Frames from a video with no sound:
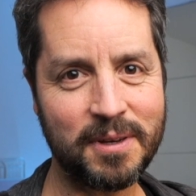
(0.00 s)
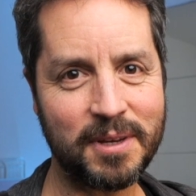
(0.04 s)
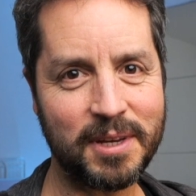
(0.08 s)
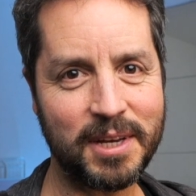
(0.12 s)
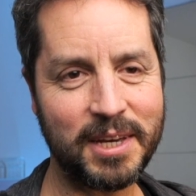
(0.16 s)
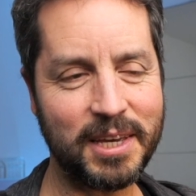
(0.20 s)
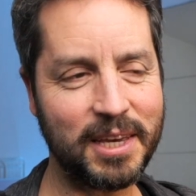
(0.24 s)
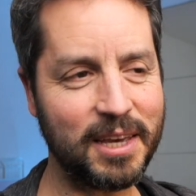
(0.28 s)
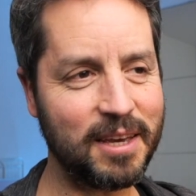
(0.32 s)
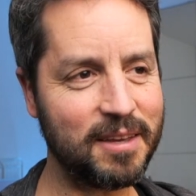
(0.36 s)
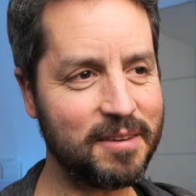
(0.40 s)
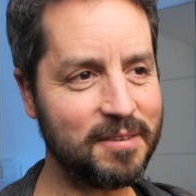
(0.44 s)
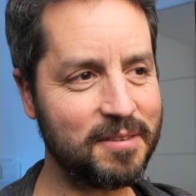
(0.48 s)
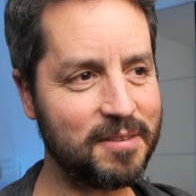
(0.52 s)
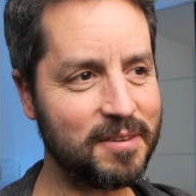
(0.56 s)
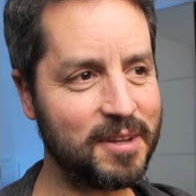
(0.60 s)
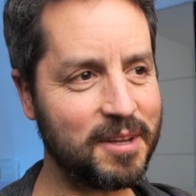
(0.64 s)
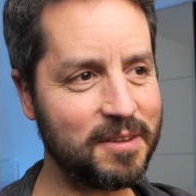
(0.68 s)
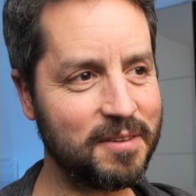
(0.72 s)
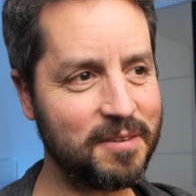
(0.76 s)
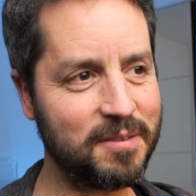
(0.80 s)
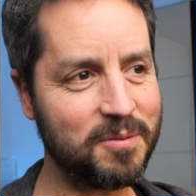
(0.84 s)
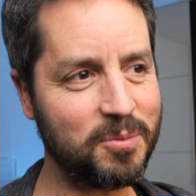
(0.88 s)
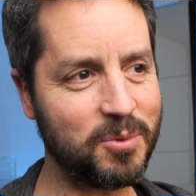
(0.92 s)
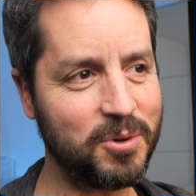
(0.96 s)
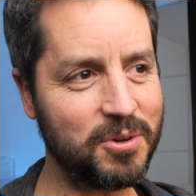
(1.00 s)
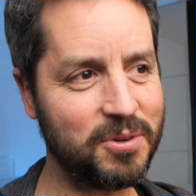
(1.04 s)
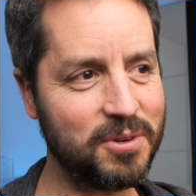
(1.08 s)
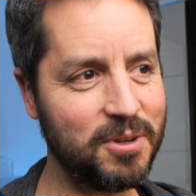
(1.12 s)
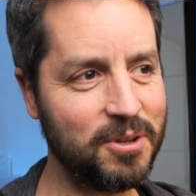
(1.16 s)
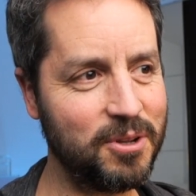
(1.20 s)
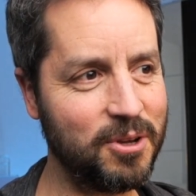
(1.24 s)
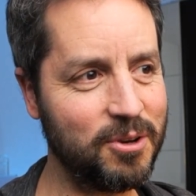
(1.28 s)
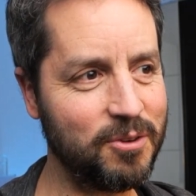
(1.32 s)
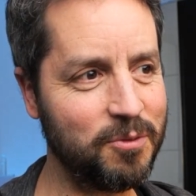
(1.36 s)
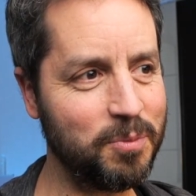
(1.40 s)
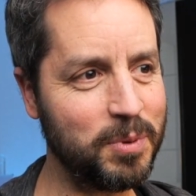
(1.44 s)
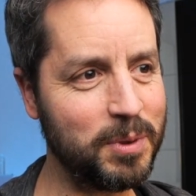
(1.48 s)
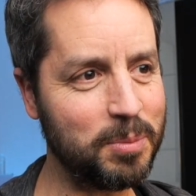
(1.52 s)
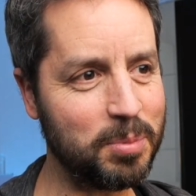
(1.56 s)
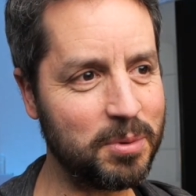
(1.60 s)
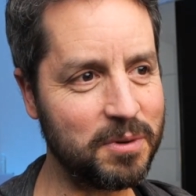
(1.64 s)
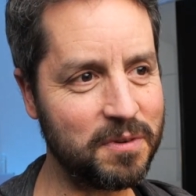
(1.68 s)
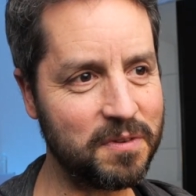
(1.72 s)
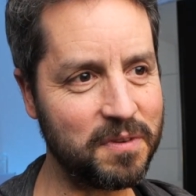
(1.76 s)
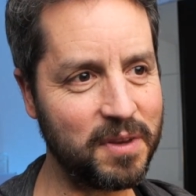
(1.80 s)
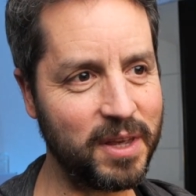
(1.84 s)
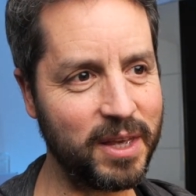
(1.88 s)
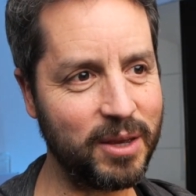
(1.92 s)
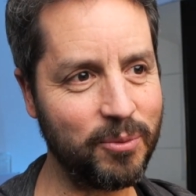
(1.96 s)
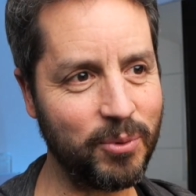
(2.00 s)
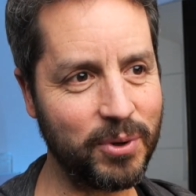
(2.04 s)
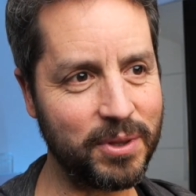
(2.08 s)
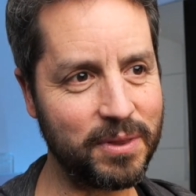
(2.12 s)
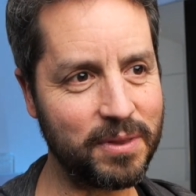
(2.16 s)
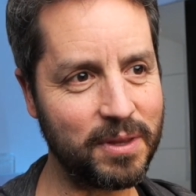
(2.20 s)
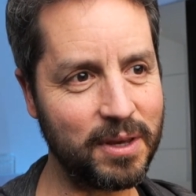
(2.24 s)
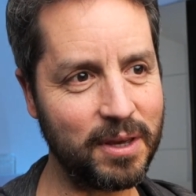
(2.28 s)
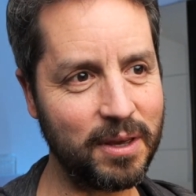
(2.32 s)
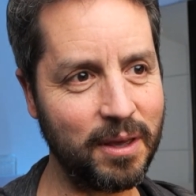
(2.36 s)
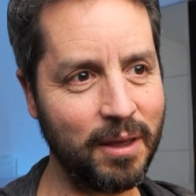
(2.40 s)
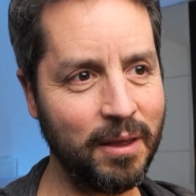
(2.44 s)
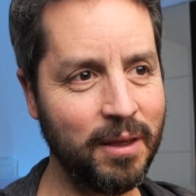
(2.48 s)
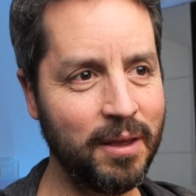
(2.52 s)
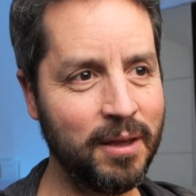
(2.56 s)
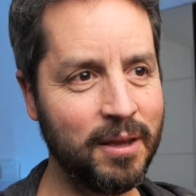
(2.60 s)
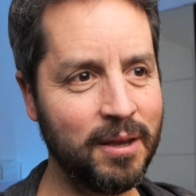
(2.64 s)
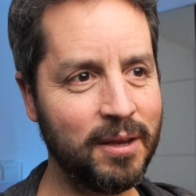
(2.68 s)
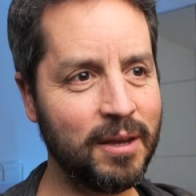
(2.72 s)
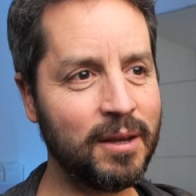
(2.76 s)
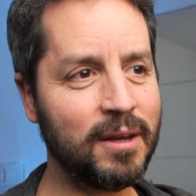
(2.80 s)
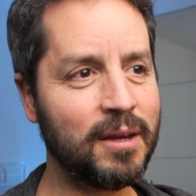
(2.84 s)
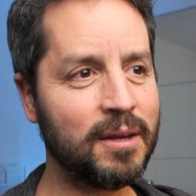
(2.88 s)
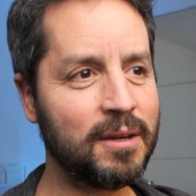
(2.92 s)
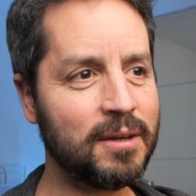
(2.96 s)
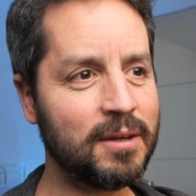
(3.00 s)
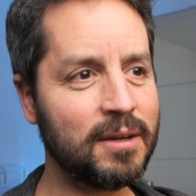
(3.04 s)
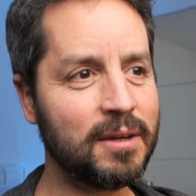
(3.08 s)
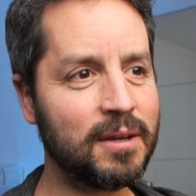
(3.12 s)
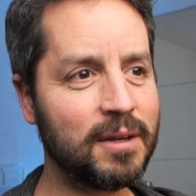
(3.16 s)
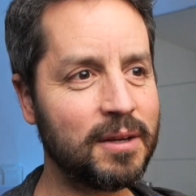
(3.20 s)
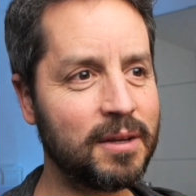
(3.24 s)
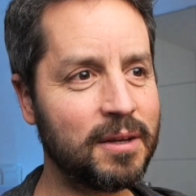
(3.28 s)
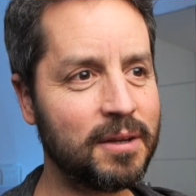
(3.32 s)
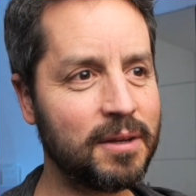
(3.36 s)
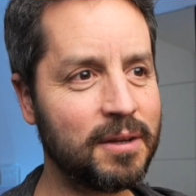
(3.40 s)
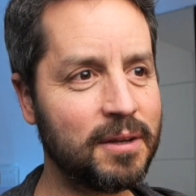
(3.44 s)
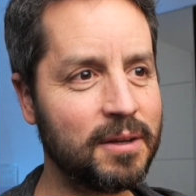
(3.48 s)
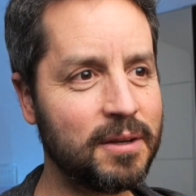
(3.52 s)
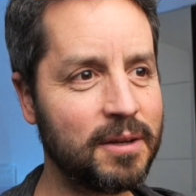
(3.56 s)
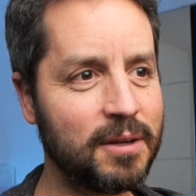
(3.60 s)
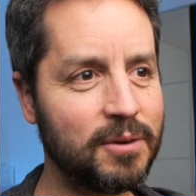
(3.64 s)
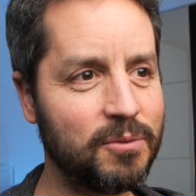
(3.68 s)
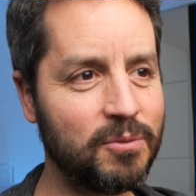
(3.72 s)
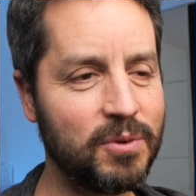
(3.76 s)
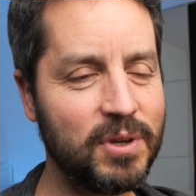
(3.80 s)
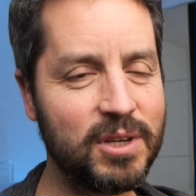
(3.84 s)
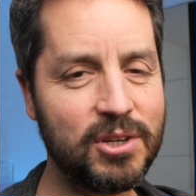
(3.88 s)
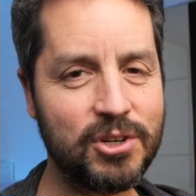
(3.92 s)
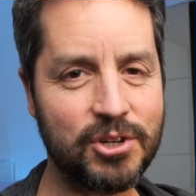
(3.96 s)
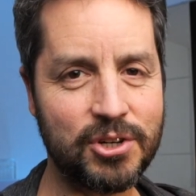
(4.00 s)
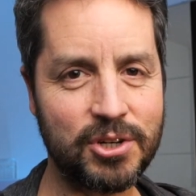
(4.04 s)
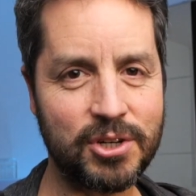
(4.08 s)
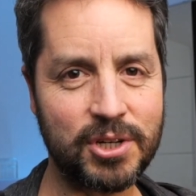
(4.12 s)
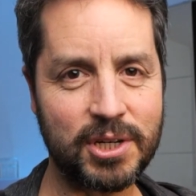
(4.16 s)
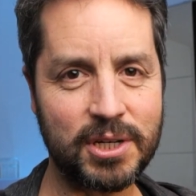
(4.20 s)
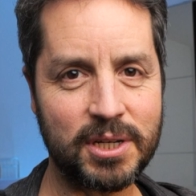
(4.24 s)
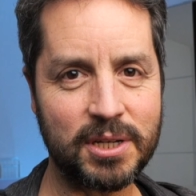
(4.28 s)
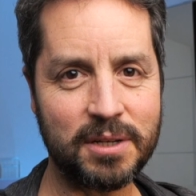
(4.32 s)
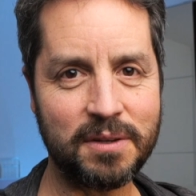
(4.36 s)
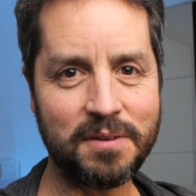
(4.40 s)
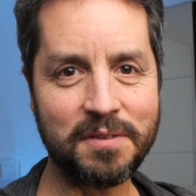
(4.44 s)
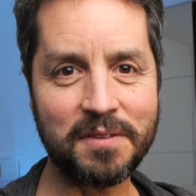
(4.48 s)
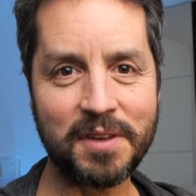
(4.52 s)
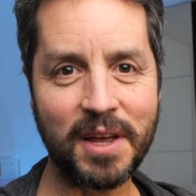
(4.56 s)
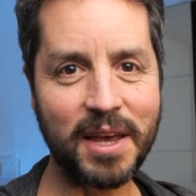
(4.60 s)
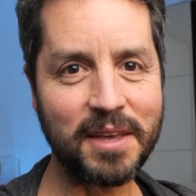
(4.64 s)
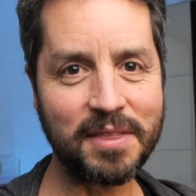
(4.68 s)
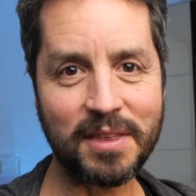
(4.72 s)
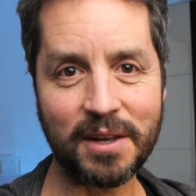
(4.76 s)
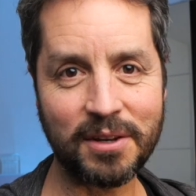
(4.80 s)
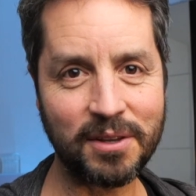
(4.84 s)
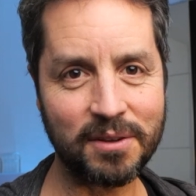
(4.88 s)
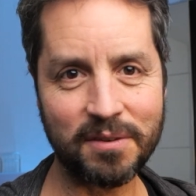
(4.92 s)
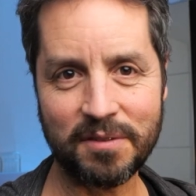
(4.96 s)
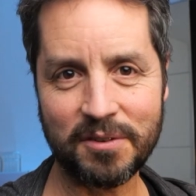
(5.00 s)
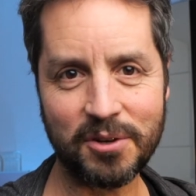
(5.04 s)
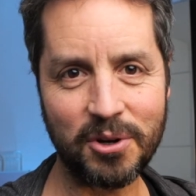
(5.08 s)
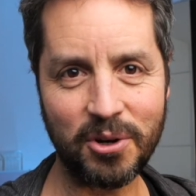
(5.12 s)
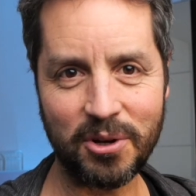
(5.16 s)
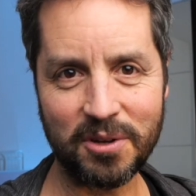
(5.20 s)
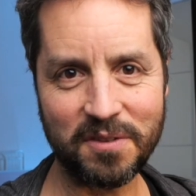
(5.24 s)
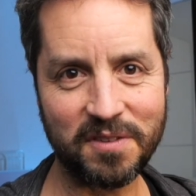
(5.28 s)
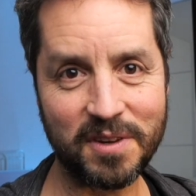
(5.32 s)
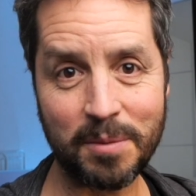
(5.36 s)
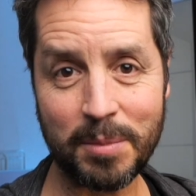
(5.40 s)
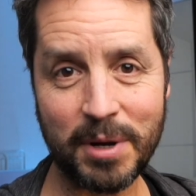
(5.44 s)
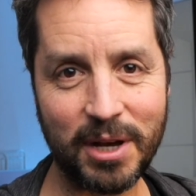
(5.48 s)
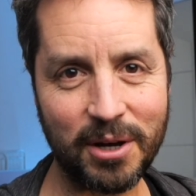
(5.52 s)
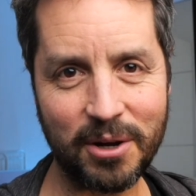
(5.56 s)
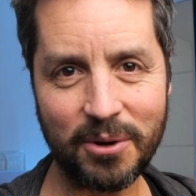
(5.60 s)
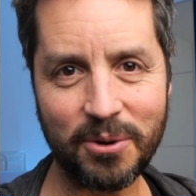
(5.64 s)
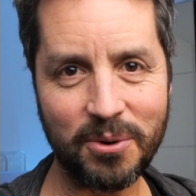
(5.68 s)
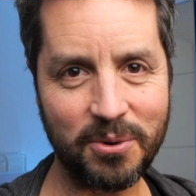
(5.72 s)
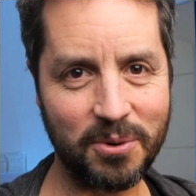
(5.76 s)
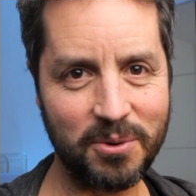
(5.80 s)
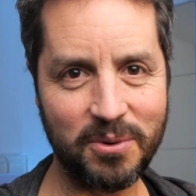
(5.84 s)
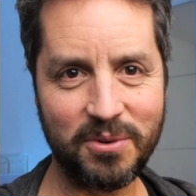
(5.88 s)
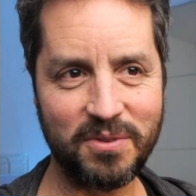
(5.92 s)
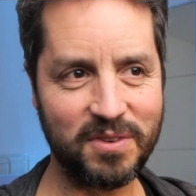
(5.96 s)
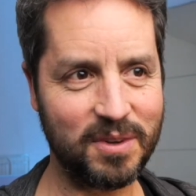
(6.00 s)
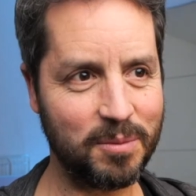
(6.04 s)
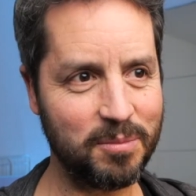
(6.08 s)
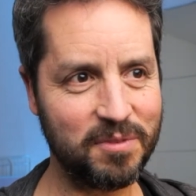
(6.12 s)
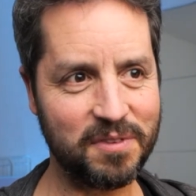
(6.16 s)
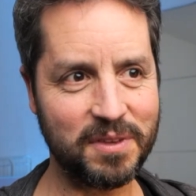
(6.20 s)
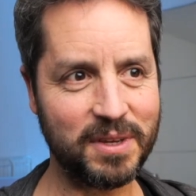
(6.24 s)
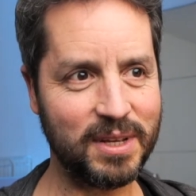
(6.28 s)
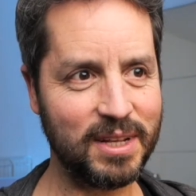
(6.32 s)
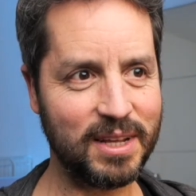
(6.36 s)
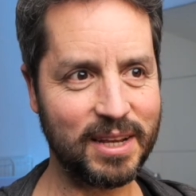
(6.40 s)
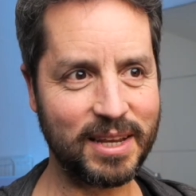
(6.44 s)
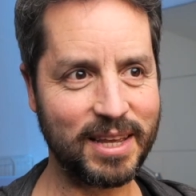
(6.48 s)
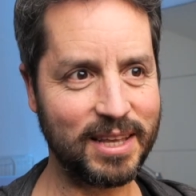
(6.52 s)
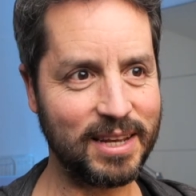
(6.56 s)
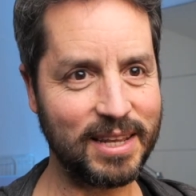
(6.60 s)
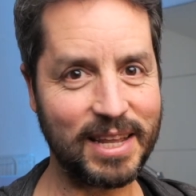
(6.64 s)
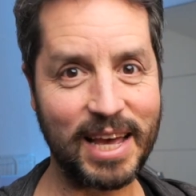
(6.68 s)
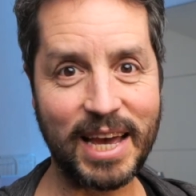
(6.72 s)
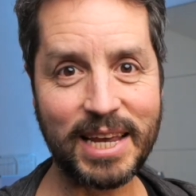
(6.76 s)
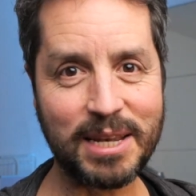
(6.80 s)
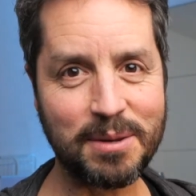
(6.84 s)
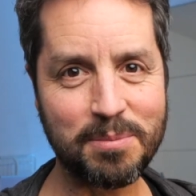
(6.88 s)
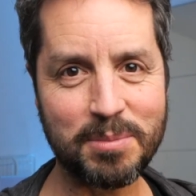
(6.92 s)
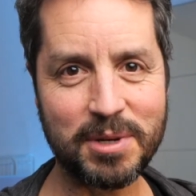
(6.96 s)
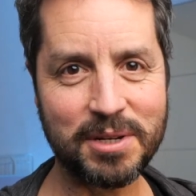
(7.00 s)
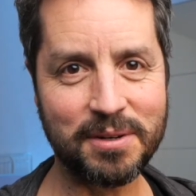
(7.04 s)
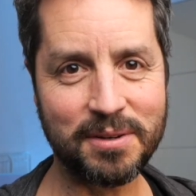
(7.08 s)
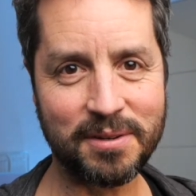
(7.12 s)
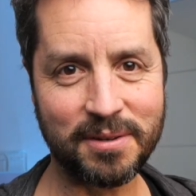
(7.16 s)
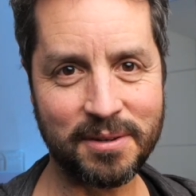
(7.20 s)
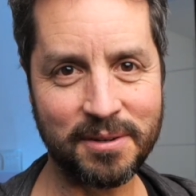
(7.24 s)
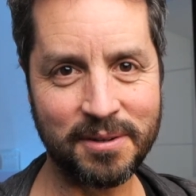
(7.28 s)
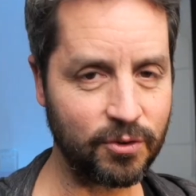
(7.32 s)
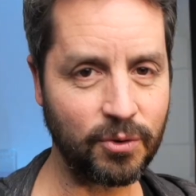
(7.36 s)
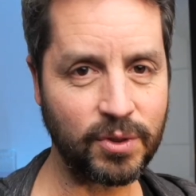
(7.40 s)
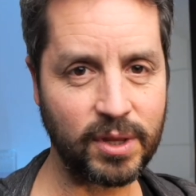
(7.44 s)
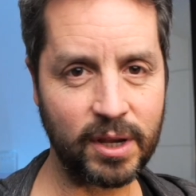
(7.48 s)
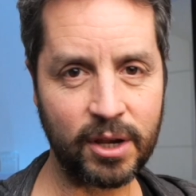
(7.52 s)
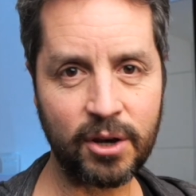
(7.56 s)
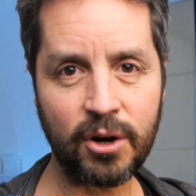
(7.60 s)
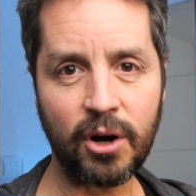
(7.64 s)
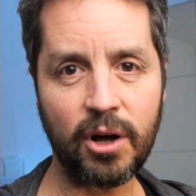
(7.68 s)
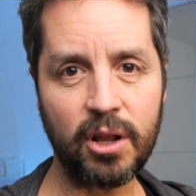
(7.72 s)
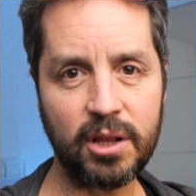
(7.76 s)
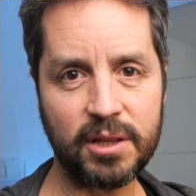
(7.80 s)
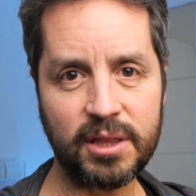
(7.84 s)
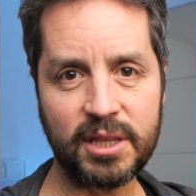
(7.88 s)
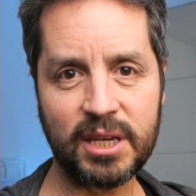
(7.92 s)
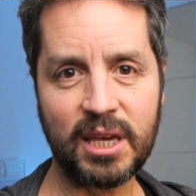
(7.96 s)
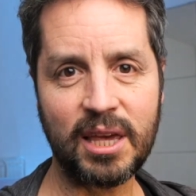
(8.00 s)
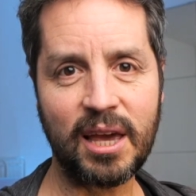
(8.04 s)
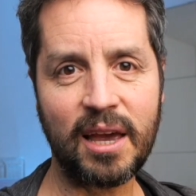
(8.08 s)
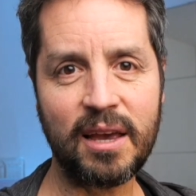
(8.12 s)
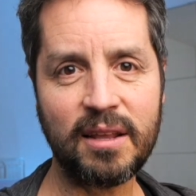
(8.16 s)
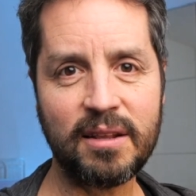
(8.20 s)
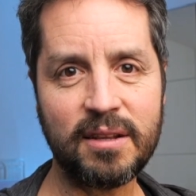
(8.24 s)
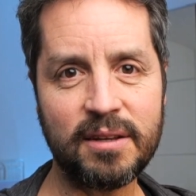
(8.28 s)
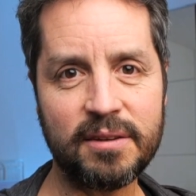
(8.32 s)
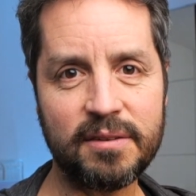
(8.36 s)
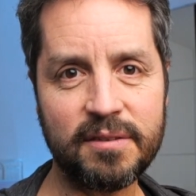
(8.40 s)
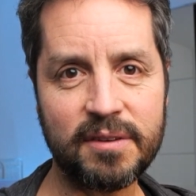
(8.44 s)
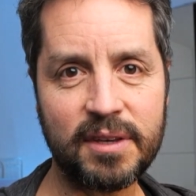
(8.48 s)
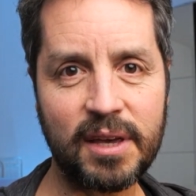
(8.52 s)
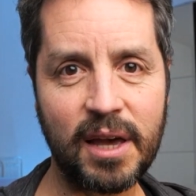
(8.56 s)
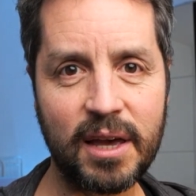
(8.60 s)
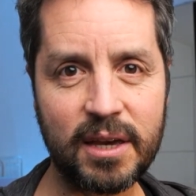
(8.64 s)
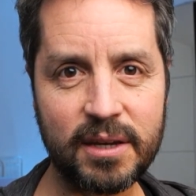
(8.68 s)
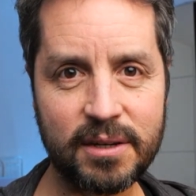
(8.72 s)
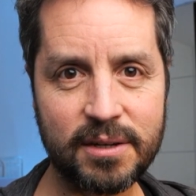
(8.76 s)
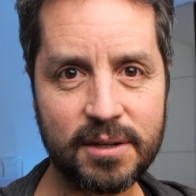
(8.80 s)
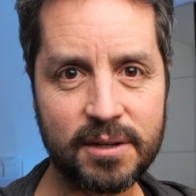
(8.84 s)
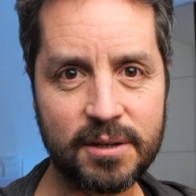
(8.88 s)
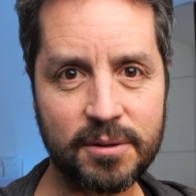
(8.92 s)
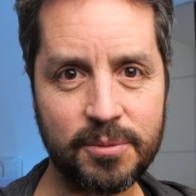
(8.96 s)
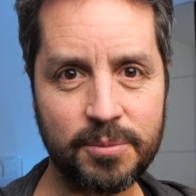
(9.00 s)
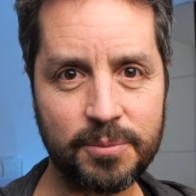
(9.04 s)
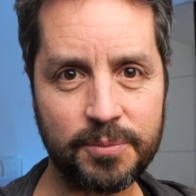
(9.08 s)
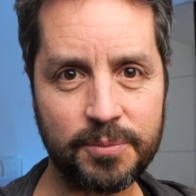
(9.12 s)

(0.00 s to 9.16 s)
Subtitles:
I guess that's what a lot of people say when they reach a state that is called somehow something like enlightenment. So they call it the gateless gate.